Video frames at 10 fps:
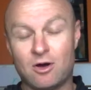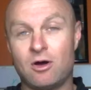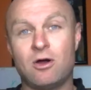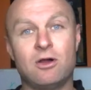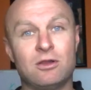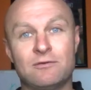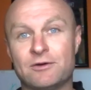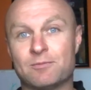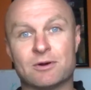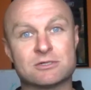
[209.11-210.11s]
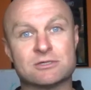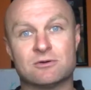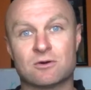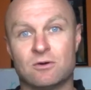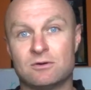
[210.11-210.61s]
all of your
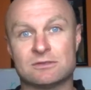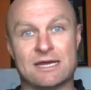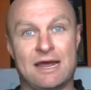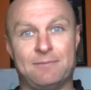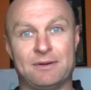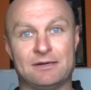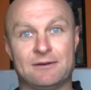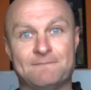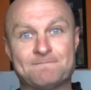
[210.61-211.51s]
personal goals happened.